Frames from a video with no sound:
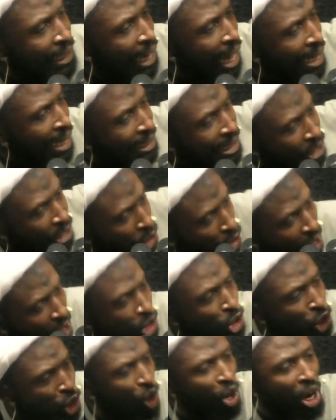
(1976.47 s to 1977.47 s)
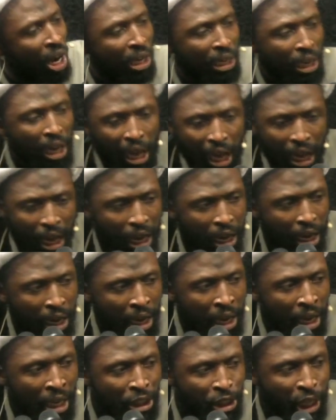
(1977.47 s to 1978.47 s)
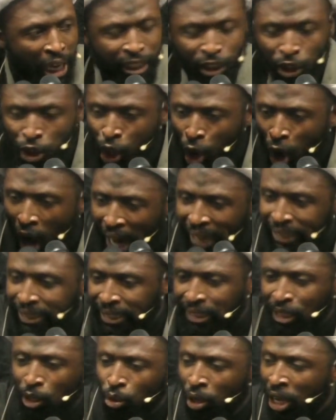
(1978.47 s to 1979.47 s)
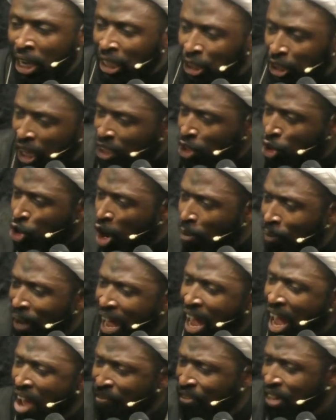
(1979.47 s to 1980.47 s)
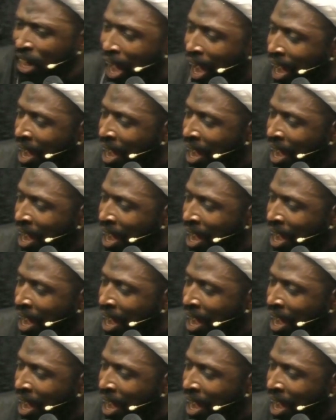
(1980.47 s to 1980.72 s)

Al-Aziz, change your akhlaq, change your attitude, change your behavior.